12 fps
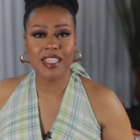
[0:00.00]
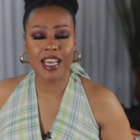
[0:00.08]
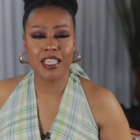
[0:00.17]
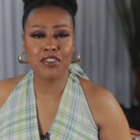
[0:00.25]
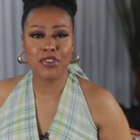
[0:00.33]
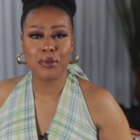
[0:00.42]

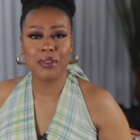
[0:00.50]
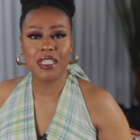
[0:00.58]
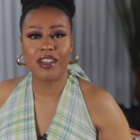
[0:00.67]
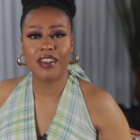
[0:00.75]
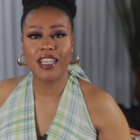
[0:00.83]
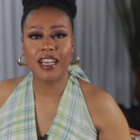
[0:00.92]
thanks for
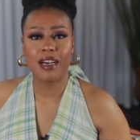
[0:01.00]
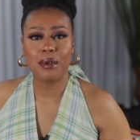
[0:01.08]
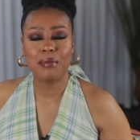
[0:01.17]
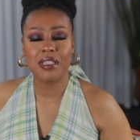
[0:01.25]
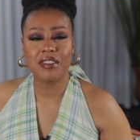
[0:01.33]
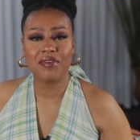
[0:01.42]
returning. I
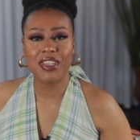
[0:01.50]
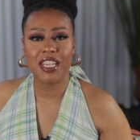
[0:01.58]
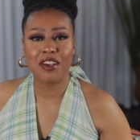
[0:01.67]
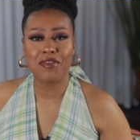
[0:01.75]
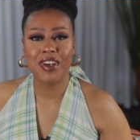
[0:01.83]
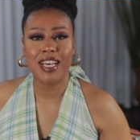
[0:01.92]
hope this
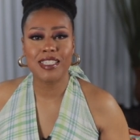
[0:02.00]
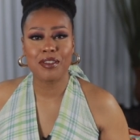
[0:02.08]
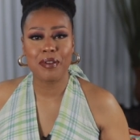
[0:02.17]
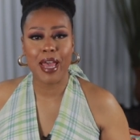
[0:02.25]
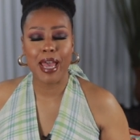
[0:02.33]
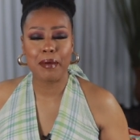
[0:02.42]
video finds
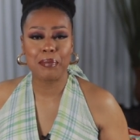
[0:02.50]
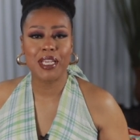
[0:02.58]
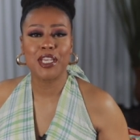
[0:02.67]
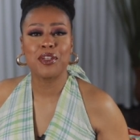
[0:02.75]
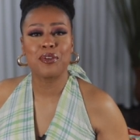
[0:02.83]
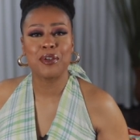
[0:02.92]
you
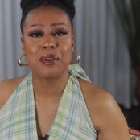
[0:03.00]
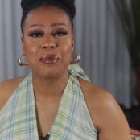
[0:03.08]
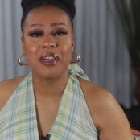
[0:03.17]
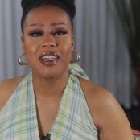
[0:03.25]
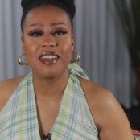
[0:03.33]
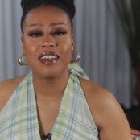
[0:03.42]
happy and doing
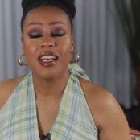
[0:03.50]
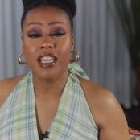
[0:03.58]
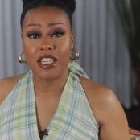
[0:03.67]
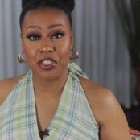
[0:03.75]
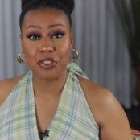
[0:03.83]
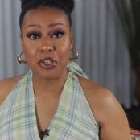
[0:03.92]
well.
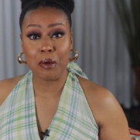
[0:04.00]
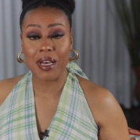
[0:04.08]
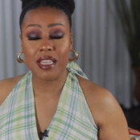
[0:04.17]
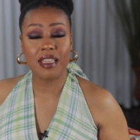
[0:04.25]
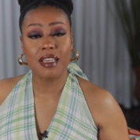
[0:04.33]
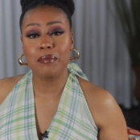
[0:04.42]
As you know by
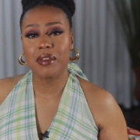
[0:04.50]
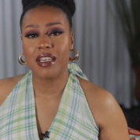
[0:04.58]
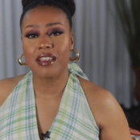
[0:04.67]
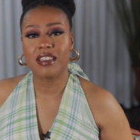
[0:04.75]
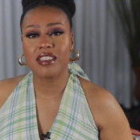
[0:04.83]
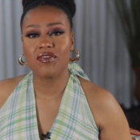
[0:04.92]
the
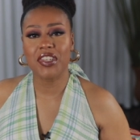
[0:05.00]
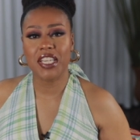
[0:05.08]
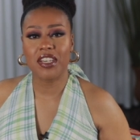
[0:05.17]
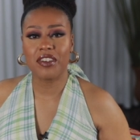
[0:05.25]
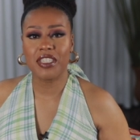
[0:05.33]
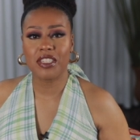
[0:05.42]
thumbnail, this
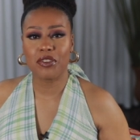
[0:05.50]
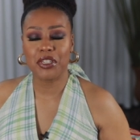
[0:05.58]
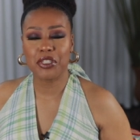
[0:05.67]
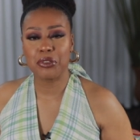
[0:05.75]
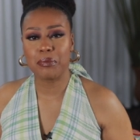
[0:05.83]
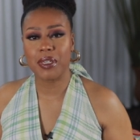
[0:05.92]
video is going
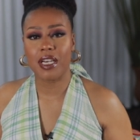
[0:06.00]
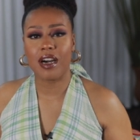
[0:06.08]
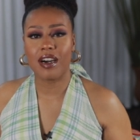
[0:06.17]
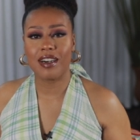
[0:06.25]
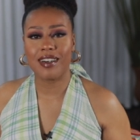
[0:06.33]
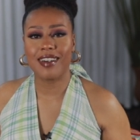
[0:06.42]
to be
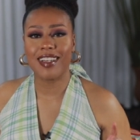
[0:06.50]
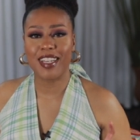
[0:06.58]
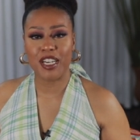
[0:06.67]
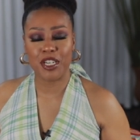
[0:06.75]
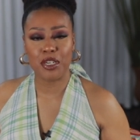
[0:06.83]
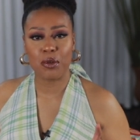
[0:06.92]
all on
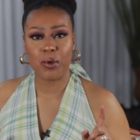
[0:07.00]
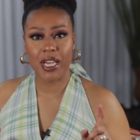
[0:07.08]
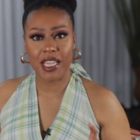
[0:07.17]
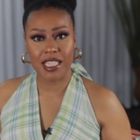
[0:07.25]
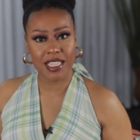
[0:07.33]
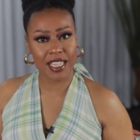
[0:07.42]

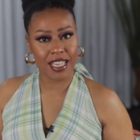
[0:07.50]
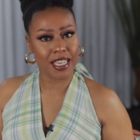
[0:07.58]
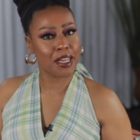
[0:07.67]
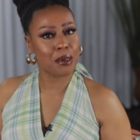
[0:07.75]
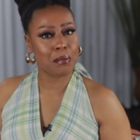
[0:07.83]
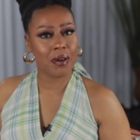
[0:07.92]
underrated
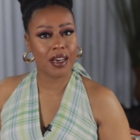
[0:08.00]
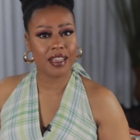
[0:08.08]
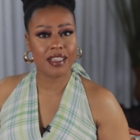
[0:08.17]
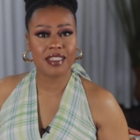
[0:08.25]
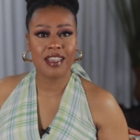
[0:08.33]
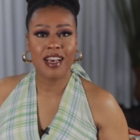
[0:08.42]
skincare
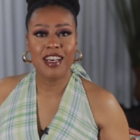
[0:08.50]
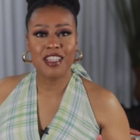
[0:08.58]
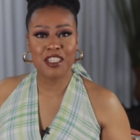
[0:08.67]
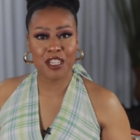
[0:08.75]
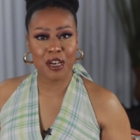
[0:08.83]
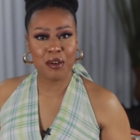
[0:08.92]
products.
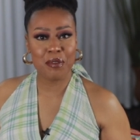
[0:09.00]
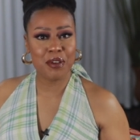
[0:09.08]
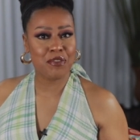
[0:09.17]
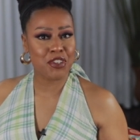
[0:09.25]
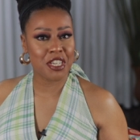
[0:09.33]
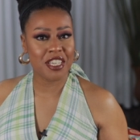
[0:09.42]
So
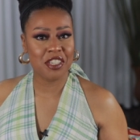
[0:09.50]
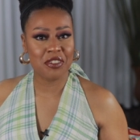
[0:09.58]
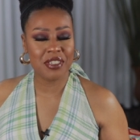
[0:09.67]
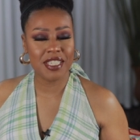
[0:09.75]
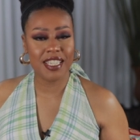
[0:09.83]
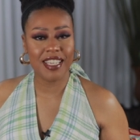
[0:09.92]
if you're
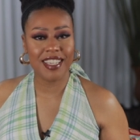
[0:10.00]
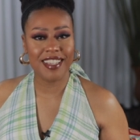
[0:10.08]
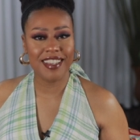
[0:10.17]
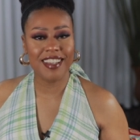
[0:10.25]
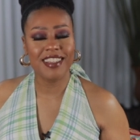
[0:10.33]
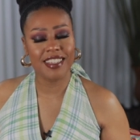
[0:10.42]

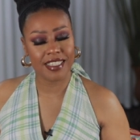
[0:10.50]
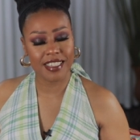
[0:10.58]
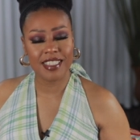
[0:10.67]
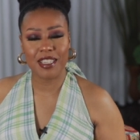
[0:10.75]
interested, then just